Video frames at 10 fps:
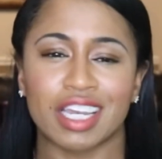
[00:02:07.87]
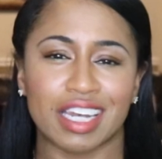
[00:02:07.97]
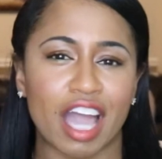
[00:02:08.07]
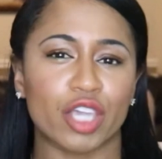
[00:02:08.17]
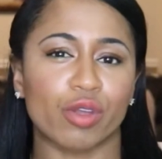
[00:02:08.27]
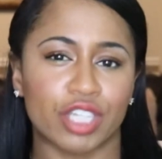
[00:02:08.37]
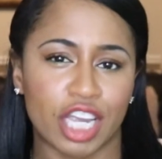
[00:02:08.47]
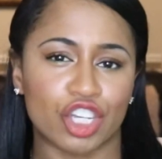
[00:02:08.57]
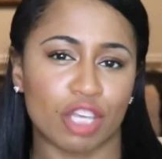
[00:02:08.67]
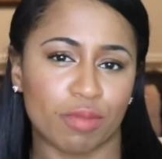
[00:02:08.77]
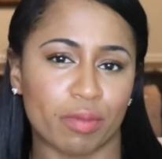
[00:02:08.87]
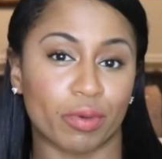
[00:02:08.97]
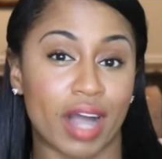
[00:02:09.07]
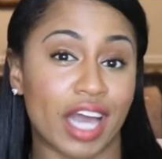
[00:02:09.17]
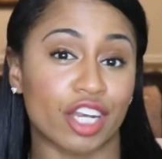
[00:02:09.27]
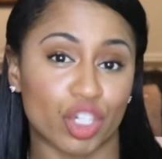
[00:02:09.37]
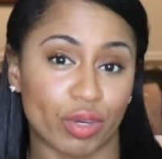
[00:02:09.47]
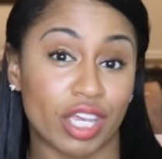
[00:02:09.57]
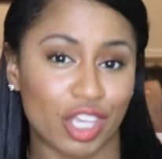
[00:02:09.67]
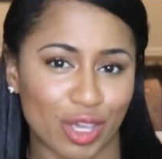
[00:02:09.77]
Now you're teaching people how to
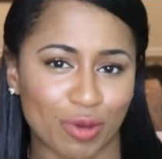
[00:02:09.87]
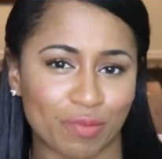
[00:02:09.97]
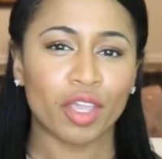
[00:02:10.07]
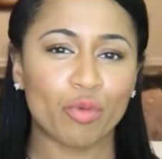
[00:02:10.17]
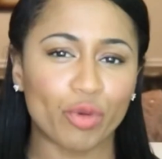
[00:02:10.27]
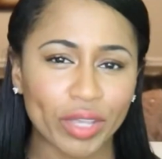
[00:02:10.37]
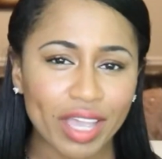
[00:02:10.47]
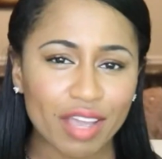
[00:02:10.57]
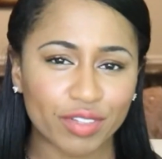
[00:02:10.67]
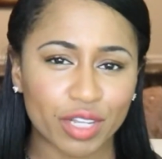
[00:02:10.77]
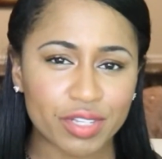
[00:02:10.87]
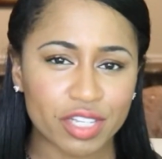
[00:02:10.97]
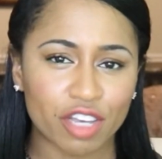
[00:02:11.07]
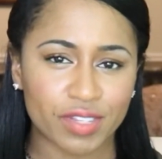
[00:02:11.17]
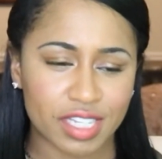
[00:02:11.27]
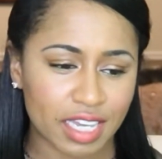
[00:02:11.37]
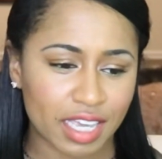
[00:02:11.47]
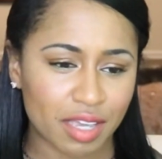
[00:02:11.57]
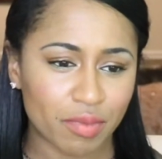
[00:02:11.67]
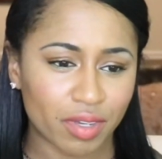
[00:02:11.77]
treat you. When we have low
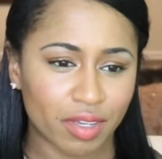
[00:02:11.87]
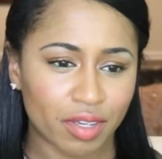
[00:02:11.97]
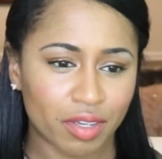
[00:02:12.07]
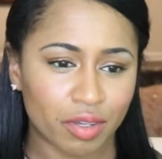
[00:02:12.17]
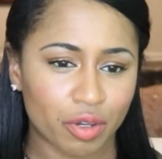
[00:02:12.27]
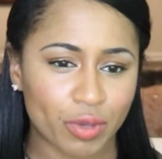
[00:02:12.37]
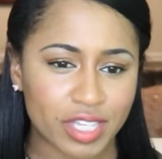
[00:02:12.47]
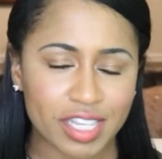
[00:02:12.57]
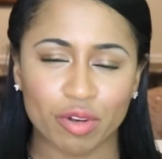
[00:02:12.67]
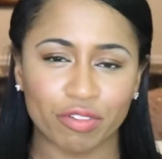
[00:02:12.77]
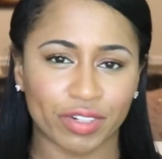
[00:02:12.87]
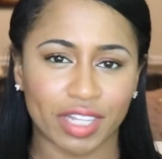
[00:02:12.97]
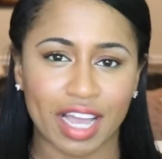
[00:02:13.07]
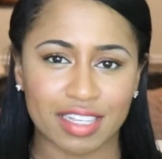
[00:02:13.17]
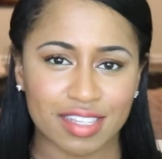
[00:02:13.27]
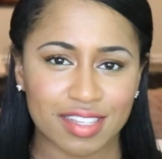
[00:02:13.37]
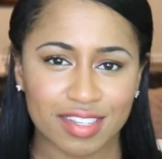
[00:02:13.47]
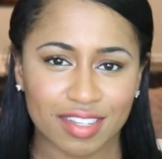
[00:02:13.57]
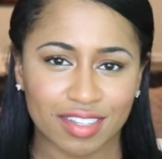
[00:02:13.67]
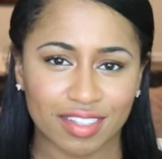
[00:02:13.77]
self-esteem, we settle for less.